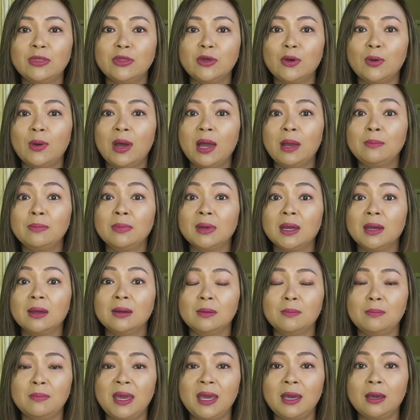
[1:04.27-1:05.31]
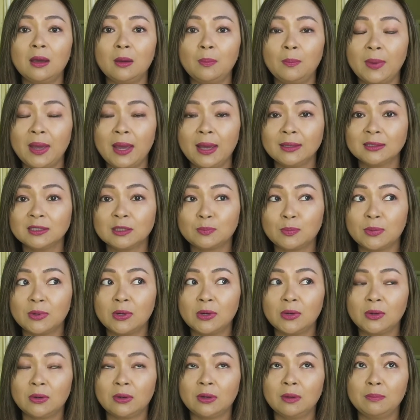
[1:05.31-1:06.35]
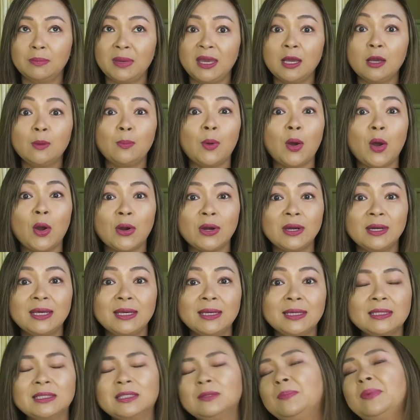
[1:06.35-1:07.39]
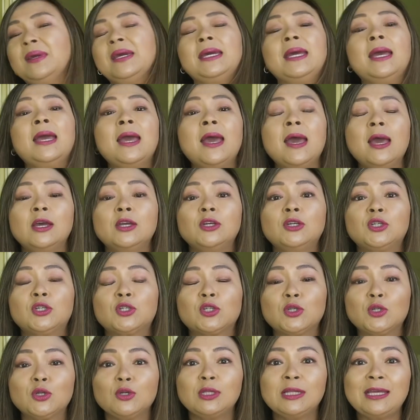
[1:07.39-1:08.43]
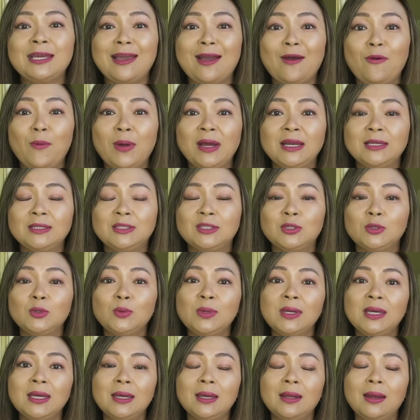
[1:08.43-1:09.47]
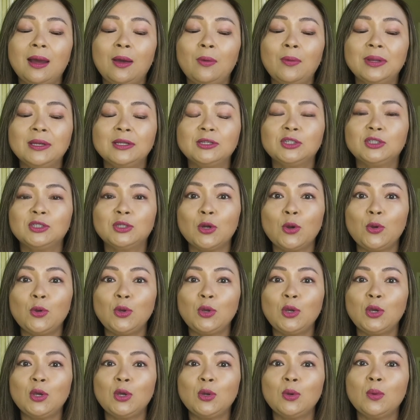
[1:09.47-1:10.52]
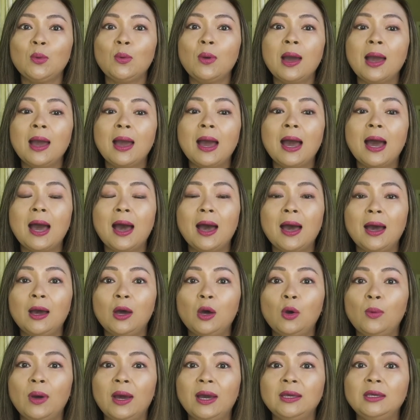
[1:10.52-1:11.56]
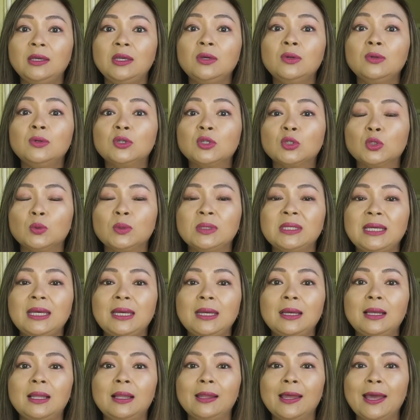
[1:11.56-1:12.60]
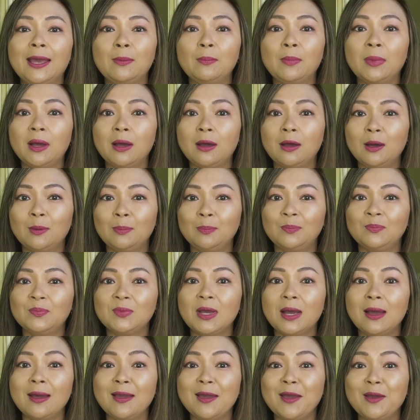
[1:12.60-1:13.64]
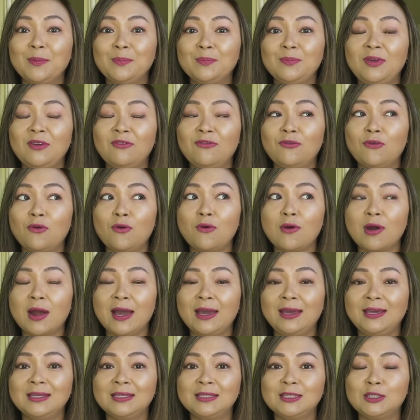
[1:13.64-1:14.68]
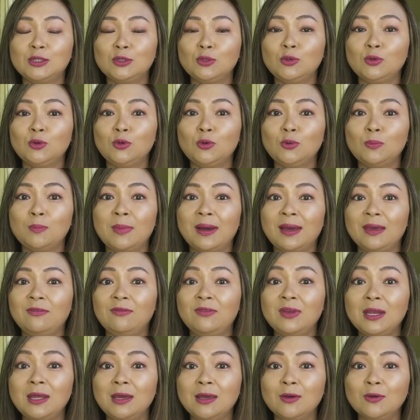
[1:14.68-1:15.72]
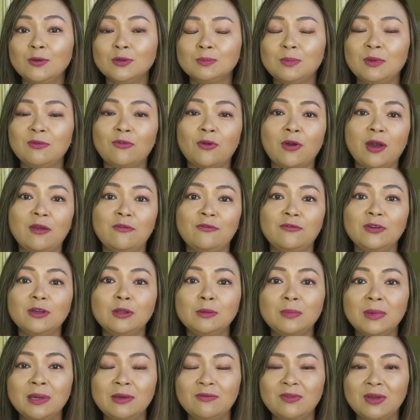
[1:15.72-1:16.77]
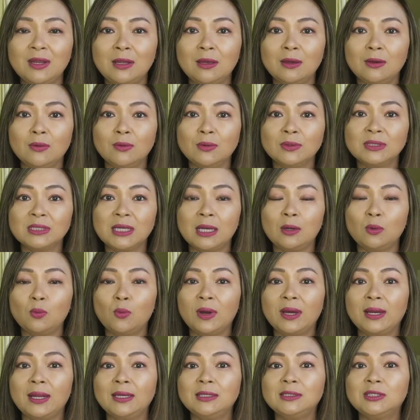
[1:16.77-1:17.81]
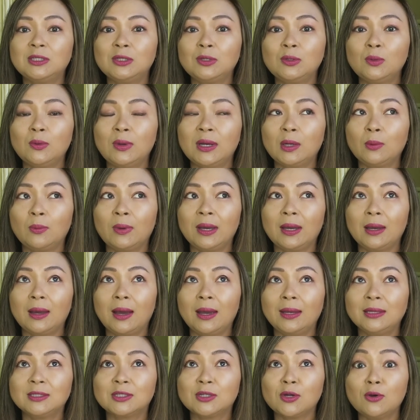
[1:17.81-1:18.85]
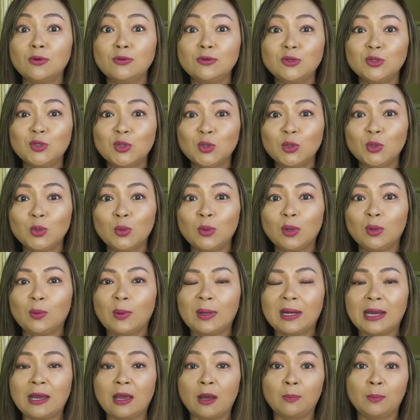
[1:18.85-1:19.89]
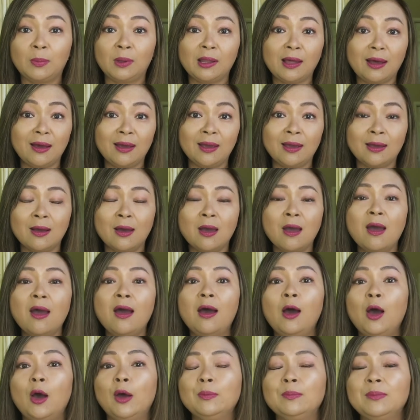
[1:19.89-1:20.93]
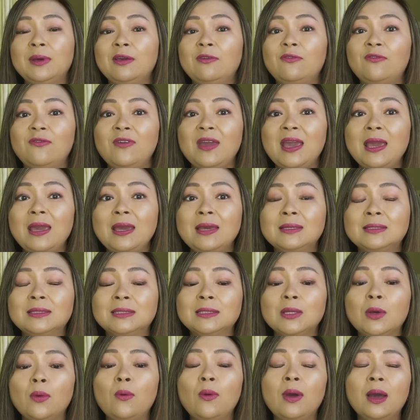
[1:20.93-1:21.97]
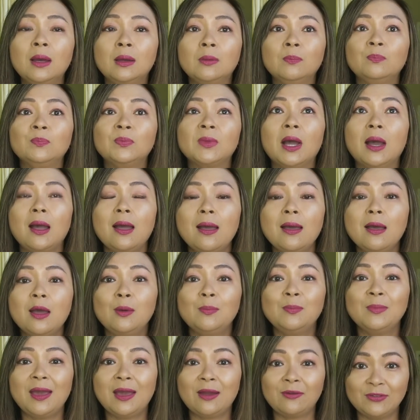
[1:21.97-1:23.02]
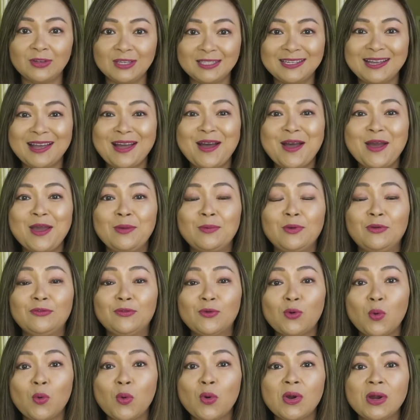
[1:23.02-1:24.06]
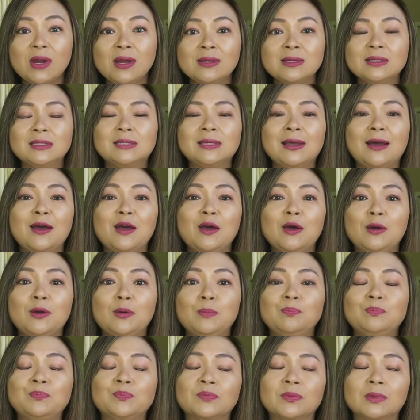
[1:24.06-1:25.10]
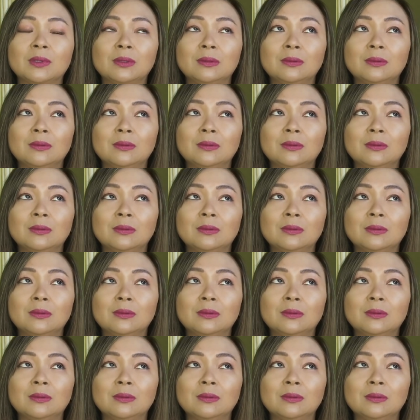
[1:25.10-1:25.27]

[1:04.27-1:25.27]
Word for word: though I'm not a makeup expert or a makeup artist, but surely I want to do it. I want to show you how I usually glam up um, before I do my videos, before I film my videos, and what I do and what I don't do, and what I apply on my face. So um, every time, of course, um,